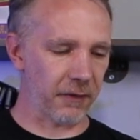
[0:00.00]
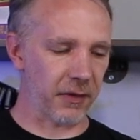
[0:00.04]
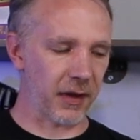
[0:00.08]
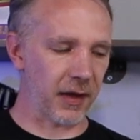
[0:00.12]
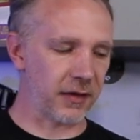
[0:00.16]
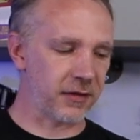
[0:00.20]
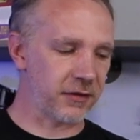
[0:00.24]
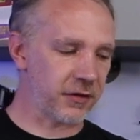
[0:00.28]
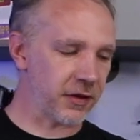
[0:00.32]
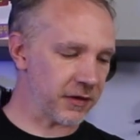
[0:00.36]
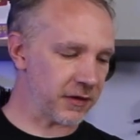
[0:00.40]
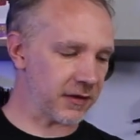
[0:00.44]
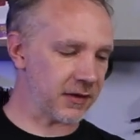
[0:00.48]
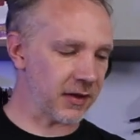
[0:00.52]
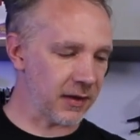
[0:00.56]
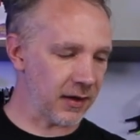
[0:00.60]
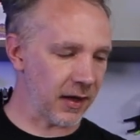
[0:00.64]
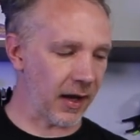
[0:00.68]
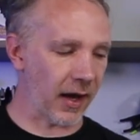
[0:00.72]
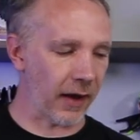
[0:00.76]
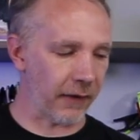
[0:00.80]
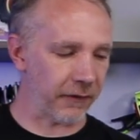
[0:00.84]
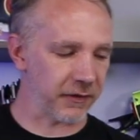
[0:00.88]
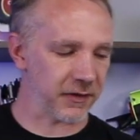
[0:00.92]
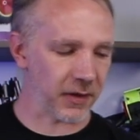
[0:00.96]
They just didn't
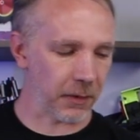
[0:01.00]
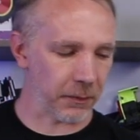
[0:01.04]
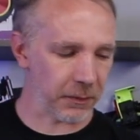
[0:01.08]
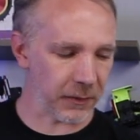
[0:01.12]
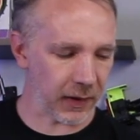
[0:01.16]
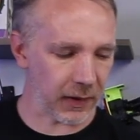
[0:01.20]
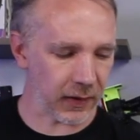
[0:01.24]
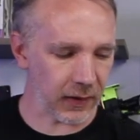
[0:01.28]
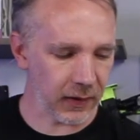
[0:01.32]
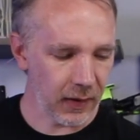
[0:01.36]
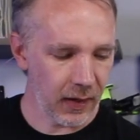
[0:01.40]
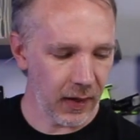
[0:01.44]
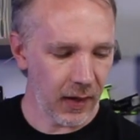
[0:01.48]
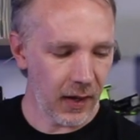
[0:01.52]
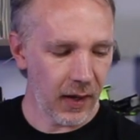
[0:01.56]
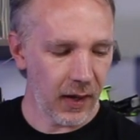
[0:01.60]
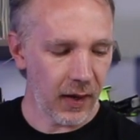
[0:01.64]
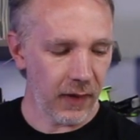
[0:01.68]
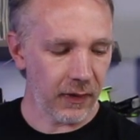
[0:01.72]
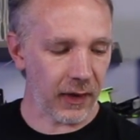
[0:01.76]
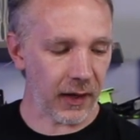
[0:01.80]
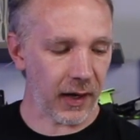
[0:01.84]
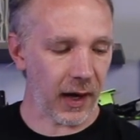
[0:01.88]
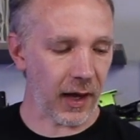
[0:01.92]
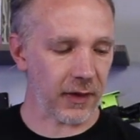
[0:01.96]
have something
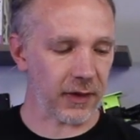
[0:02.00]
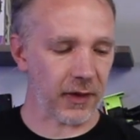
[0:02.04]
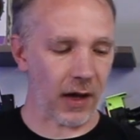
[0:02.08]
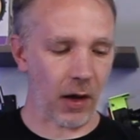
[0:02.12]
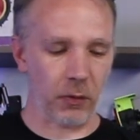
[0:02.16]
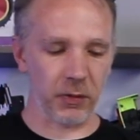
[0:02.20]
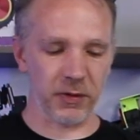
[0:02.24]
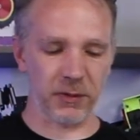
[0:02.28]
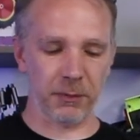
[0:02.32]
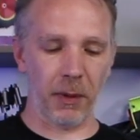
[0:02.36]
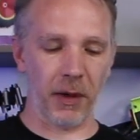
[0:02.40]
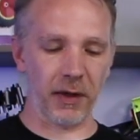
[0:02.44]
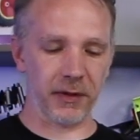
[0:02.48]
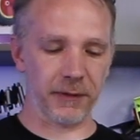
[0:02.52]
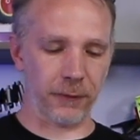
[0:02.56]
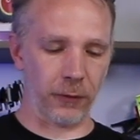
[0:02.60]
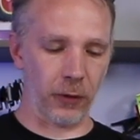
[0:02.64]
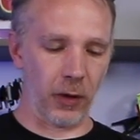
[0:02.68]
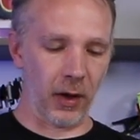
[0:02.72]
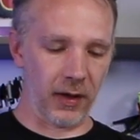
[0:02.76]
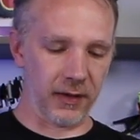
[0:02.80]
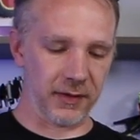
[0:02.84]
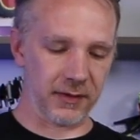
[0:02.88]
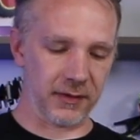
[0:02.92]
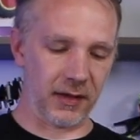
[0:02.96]
that I thought was best for
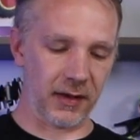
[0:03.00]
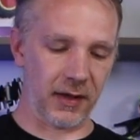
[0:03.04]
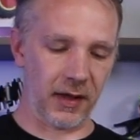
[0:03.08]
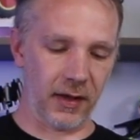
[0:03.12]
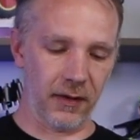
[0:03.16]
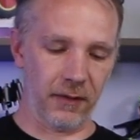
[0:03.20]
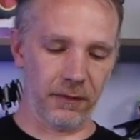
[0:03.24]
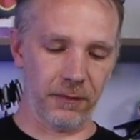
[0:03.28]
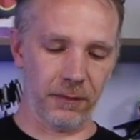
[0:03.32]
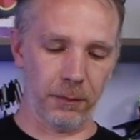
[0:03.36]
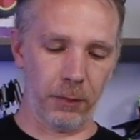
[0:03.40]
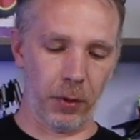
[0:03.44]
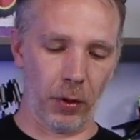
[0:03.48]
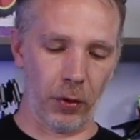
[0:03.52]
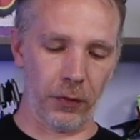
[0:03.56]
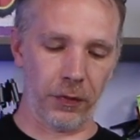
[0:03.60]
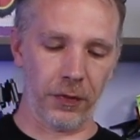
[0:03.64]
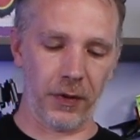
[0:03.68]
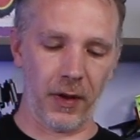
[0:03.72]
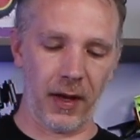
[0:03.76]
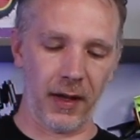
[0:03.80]
us to give both